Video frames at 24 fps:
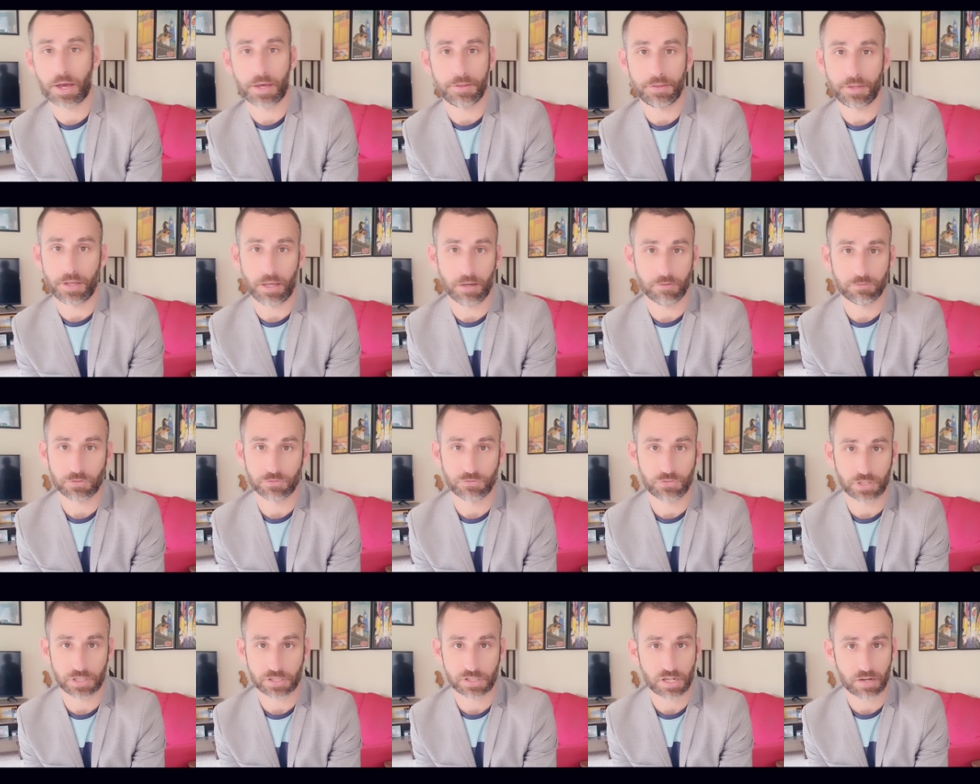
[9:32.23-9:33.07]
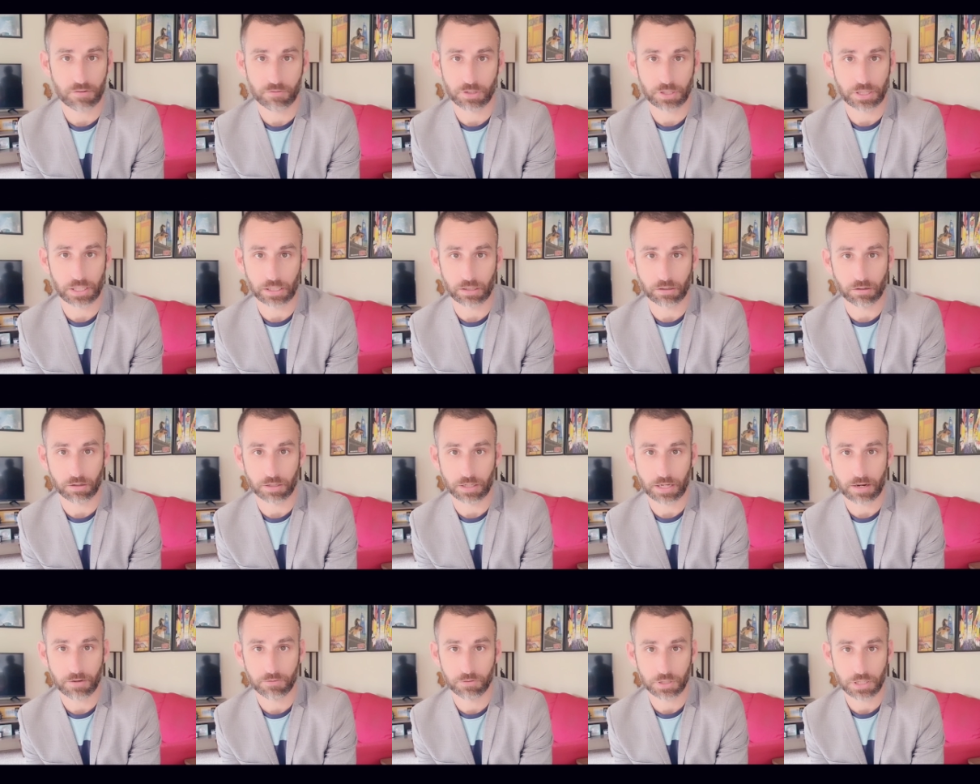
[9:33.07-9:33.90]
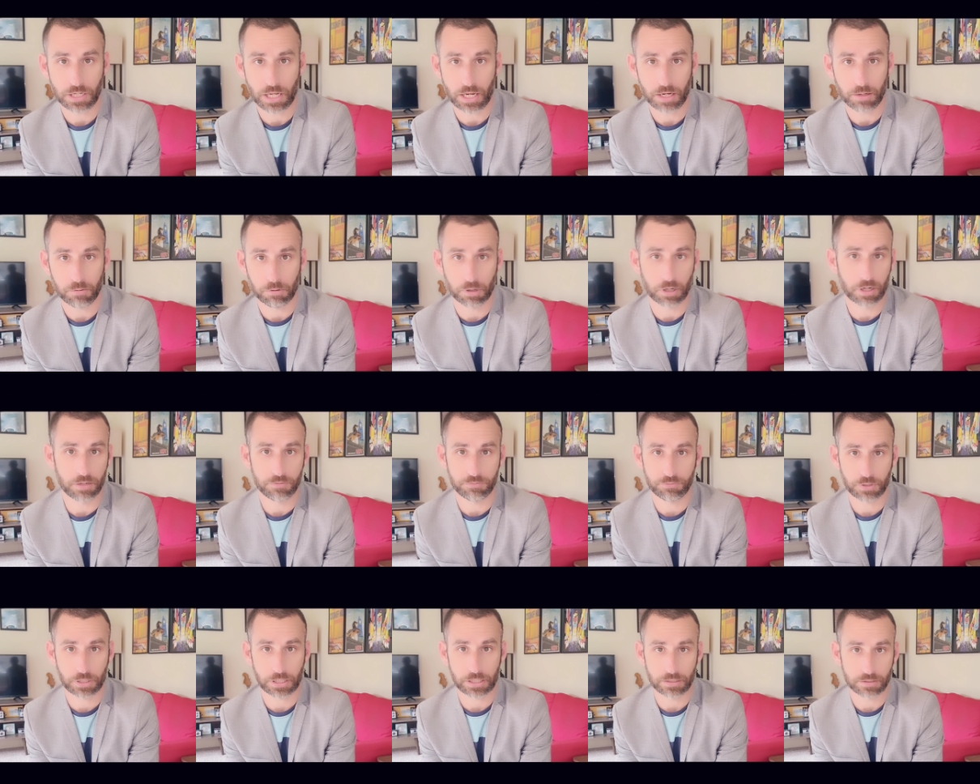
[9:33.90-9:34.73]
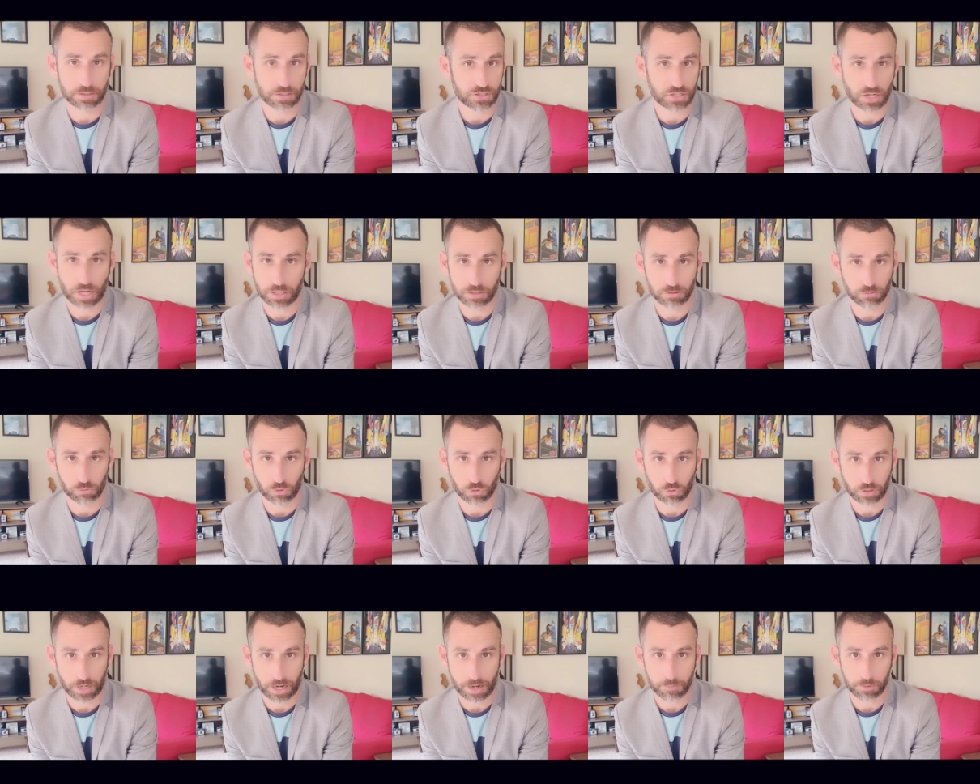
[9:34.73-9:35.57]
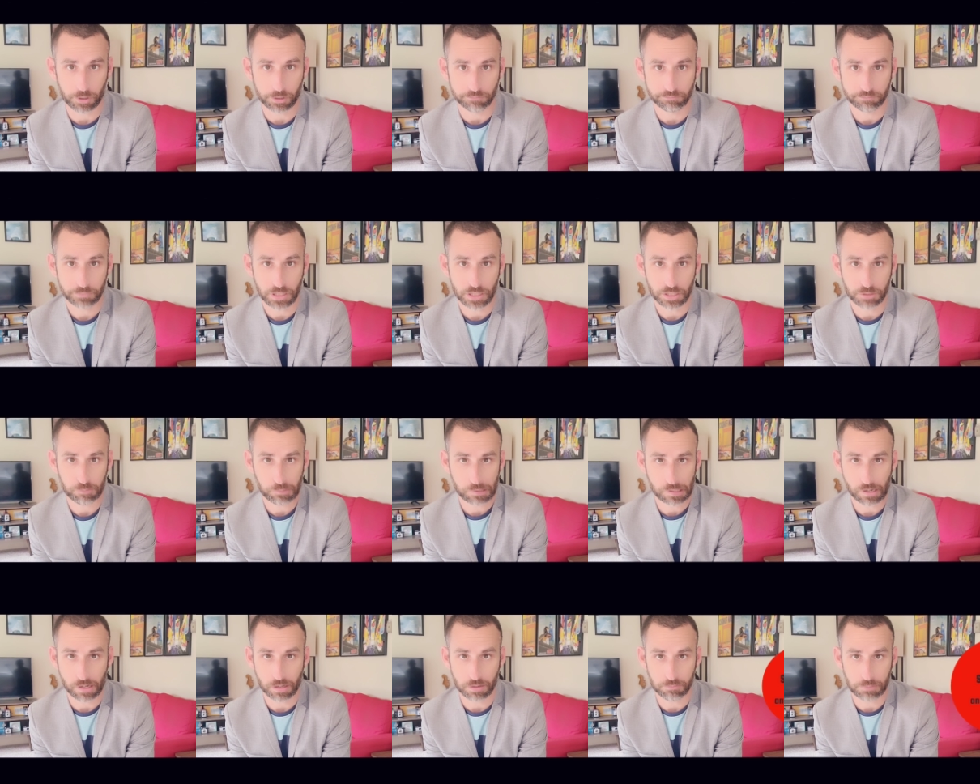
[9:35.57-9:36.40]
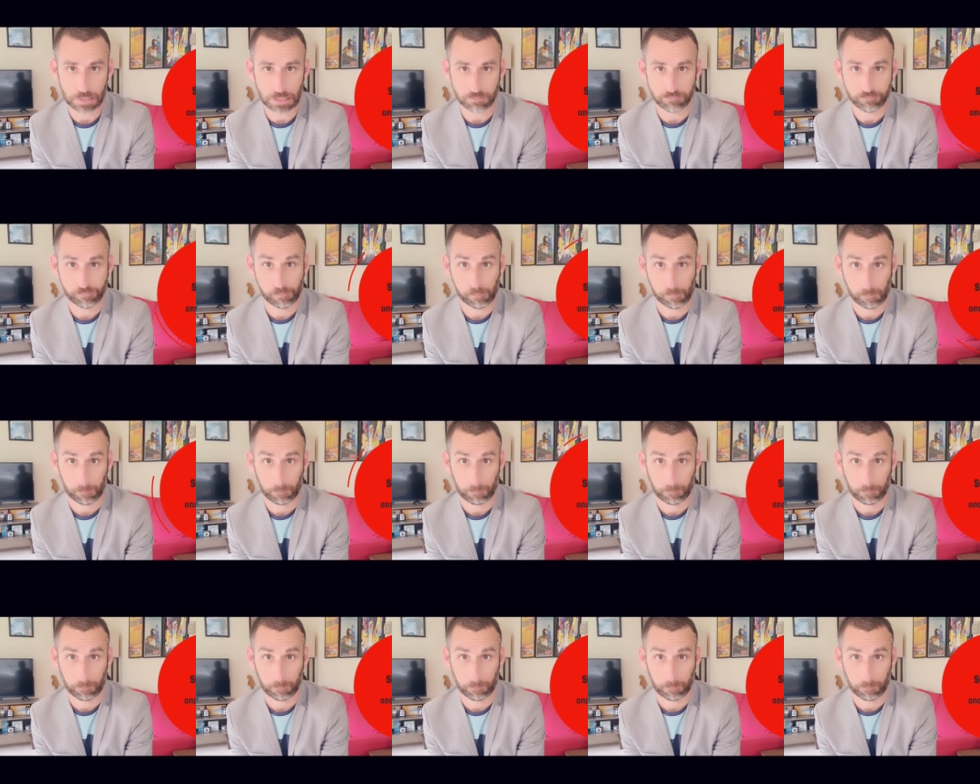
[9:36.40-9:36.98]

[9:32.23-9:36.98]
why they have to fix everything on every day where I frickin' decide to roll camera. It's beyond me.